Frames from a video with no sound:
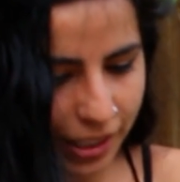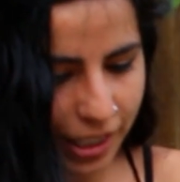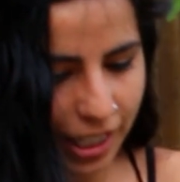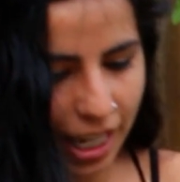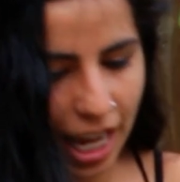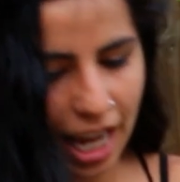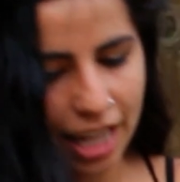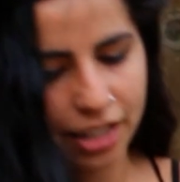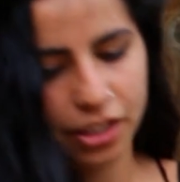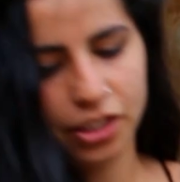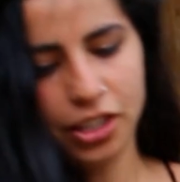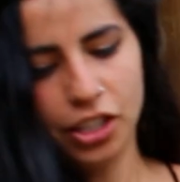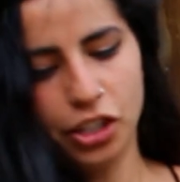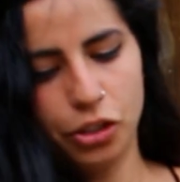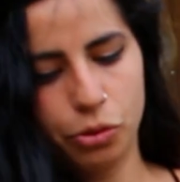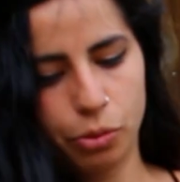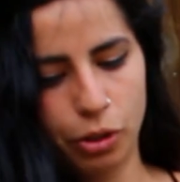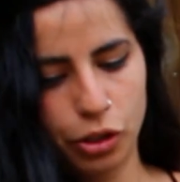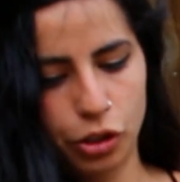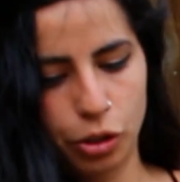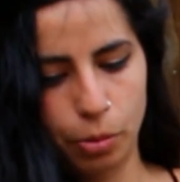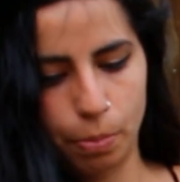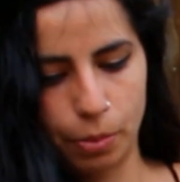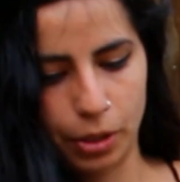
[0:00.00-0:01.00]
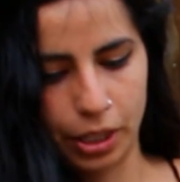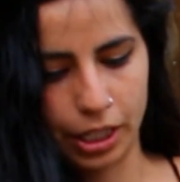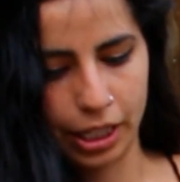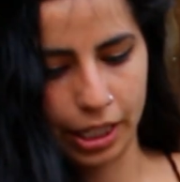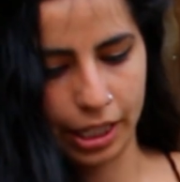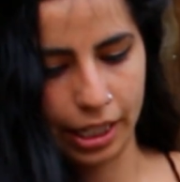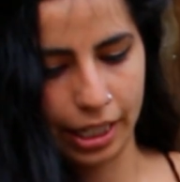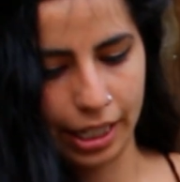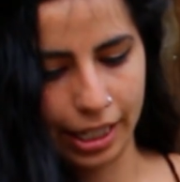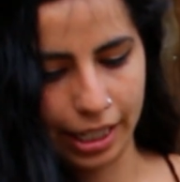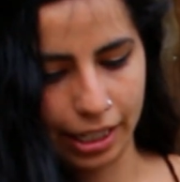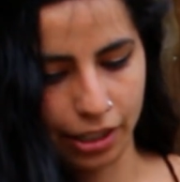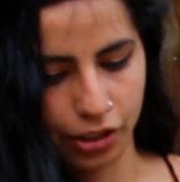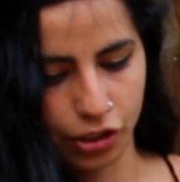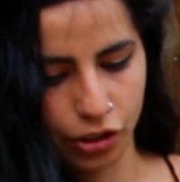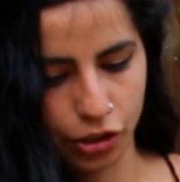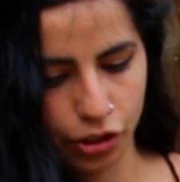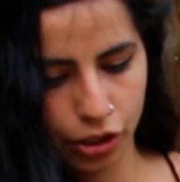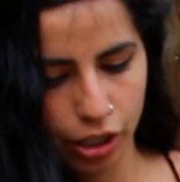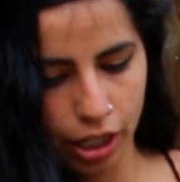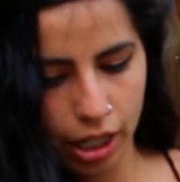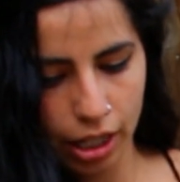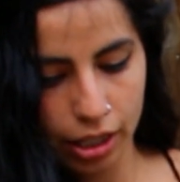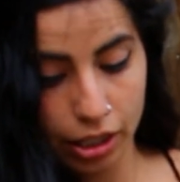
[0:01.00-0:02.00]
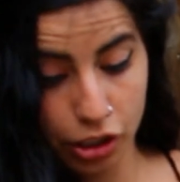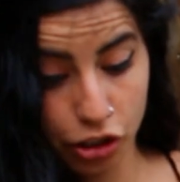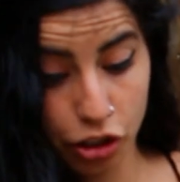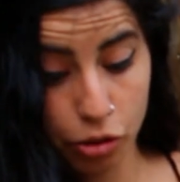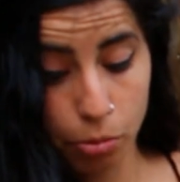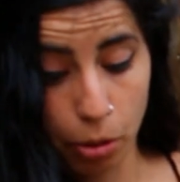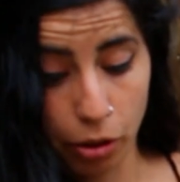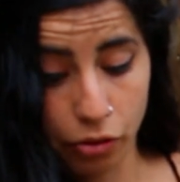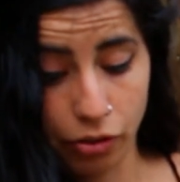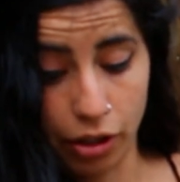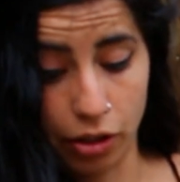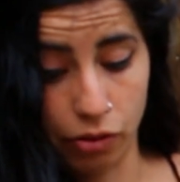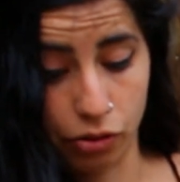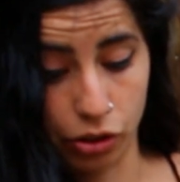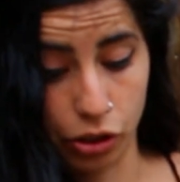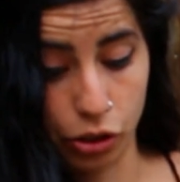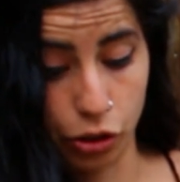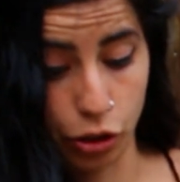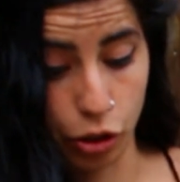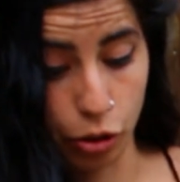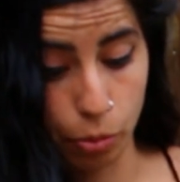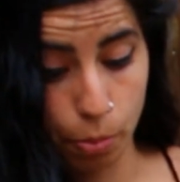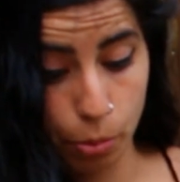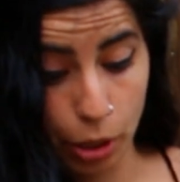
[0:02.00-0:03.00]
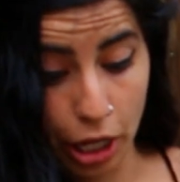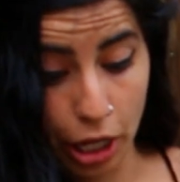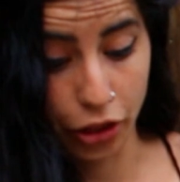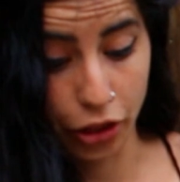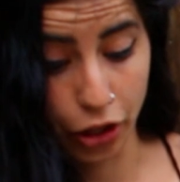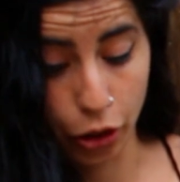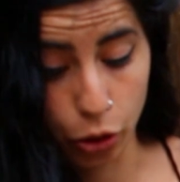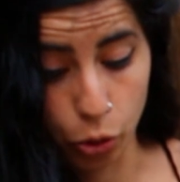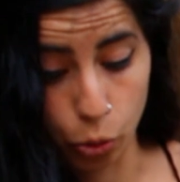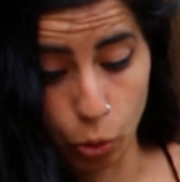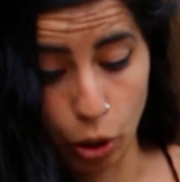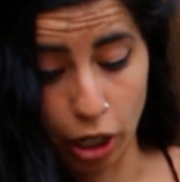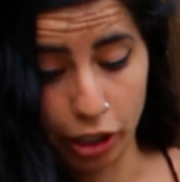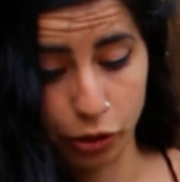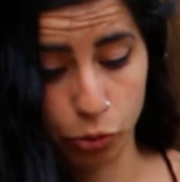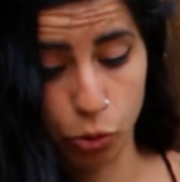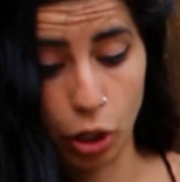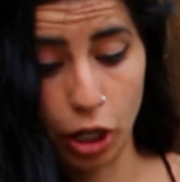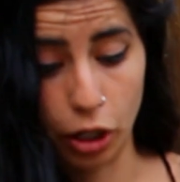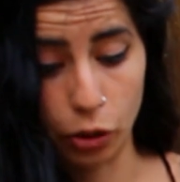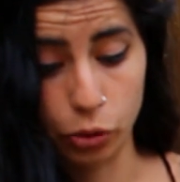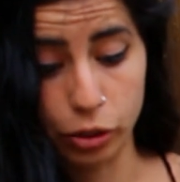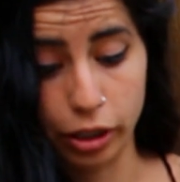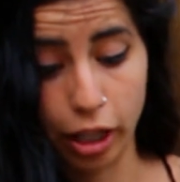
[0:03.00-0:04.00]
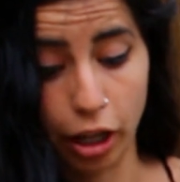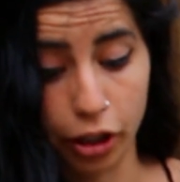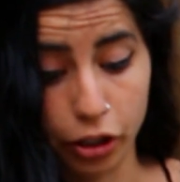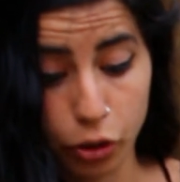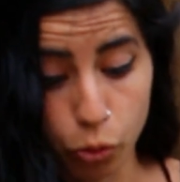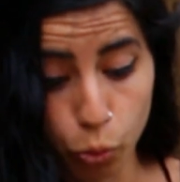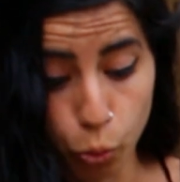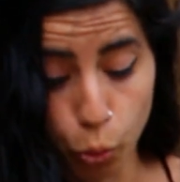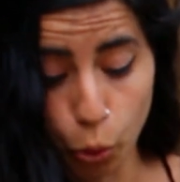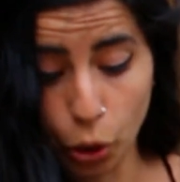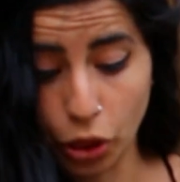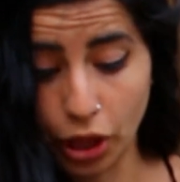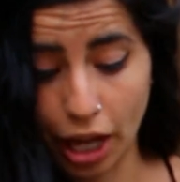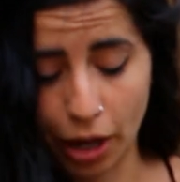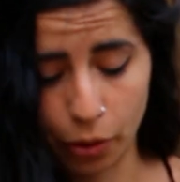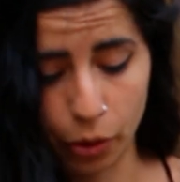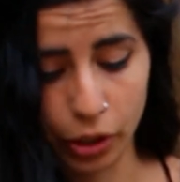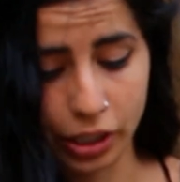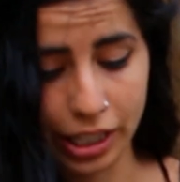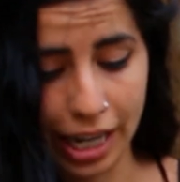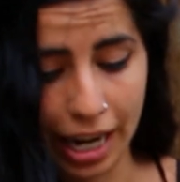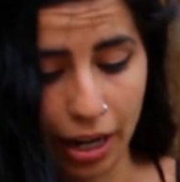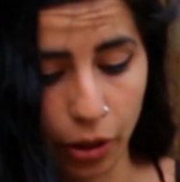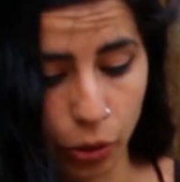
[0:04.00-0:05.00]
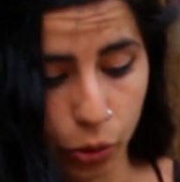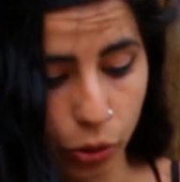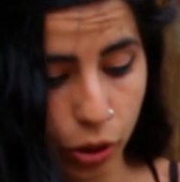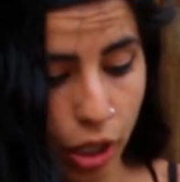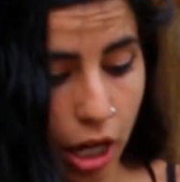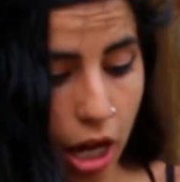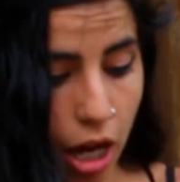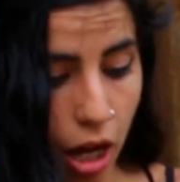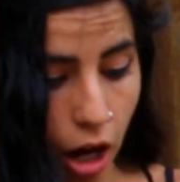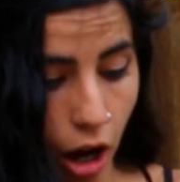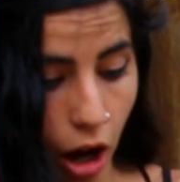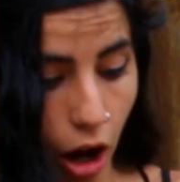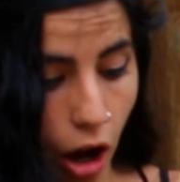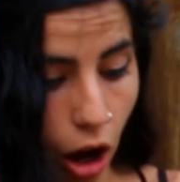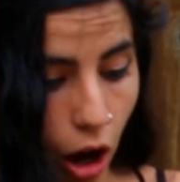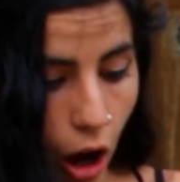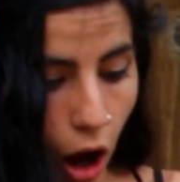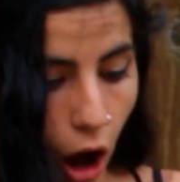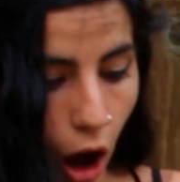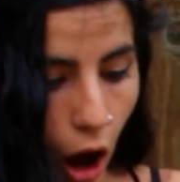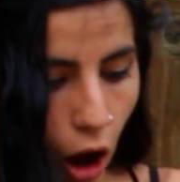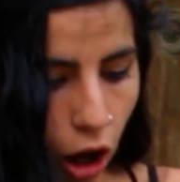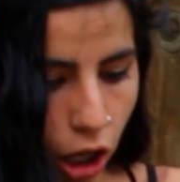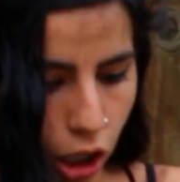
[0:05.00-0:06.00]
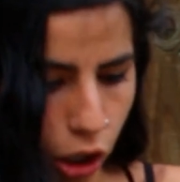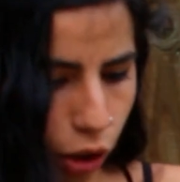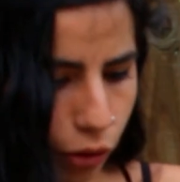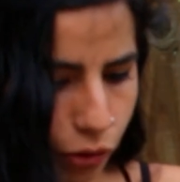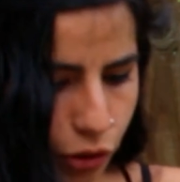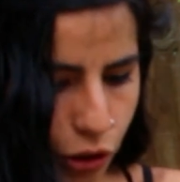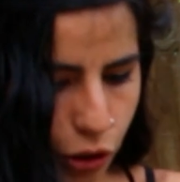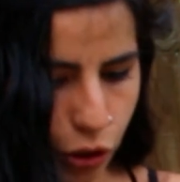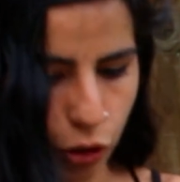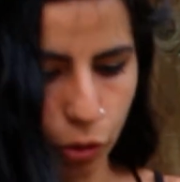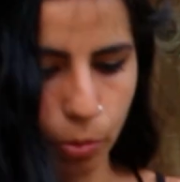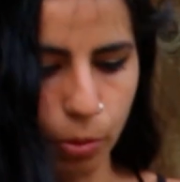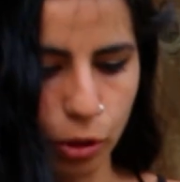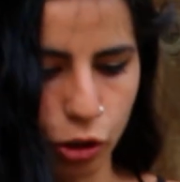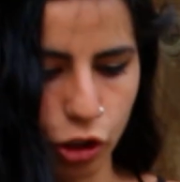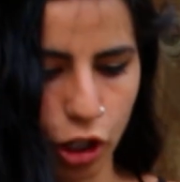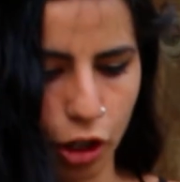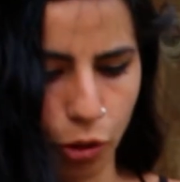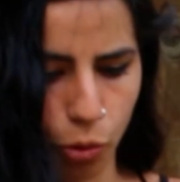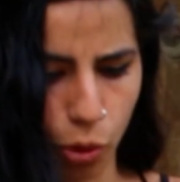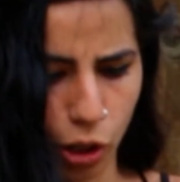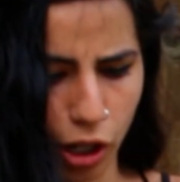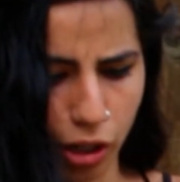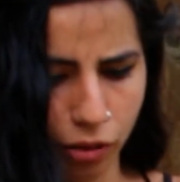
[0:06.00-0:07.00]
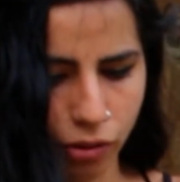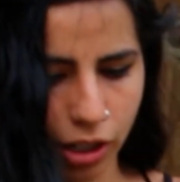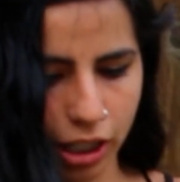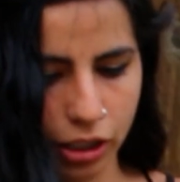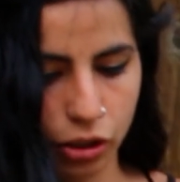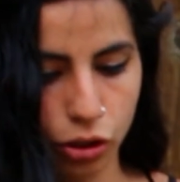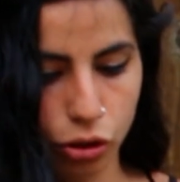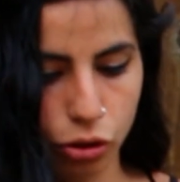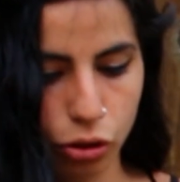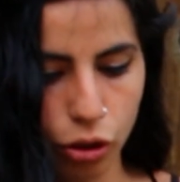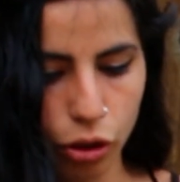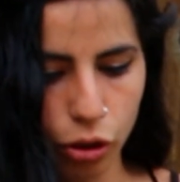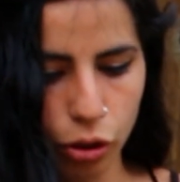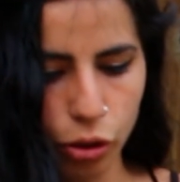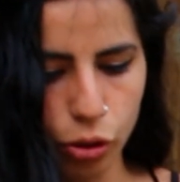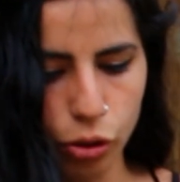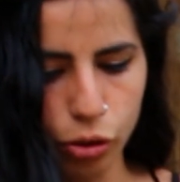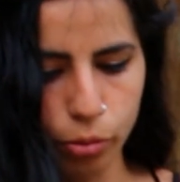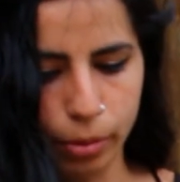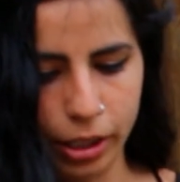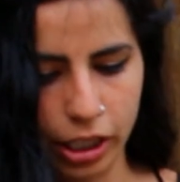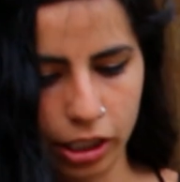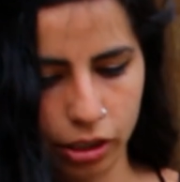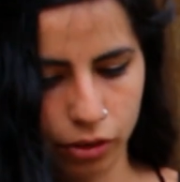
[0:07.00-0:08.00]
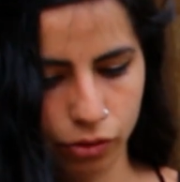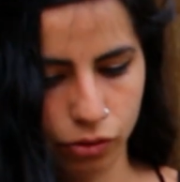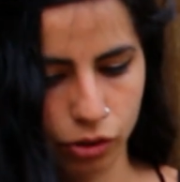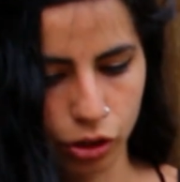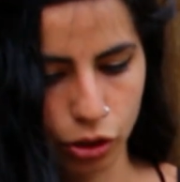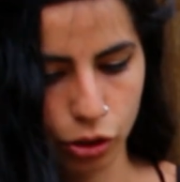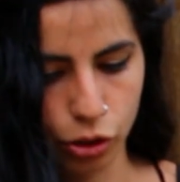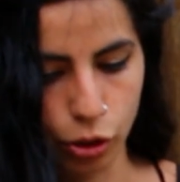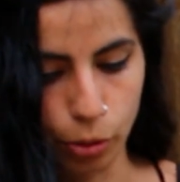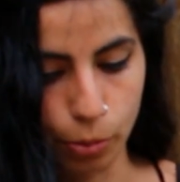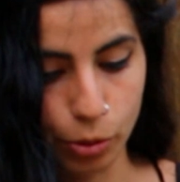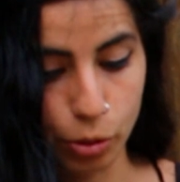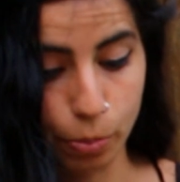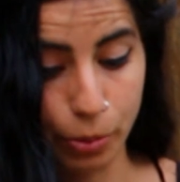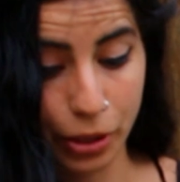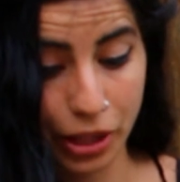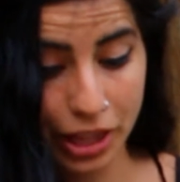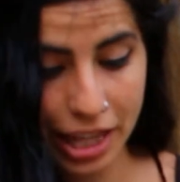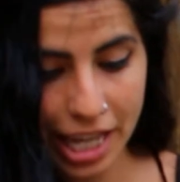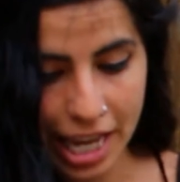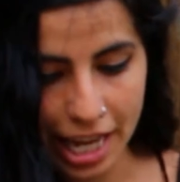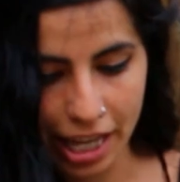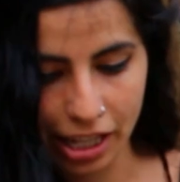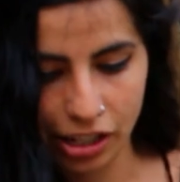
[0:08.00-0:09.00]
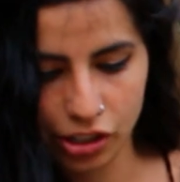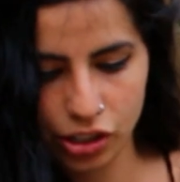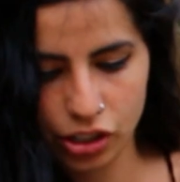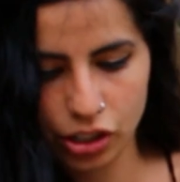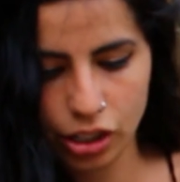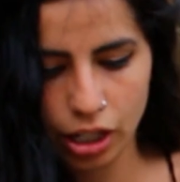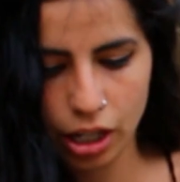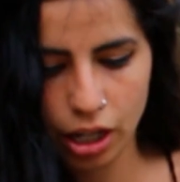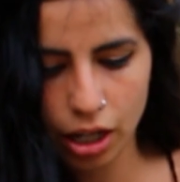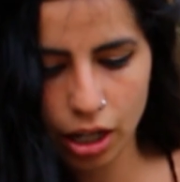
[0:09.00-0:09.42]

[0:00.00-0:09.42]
And this recipe this is my favourite soup whole wide world, like without a doubt. I love soup in general, and I've had so many different soups, but it's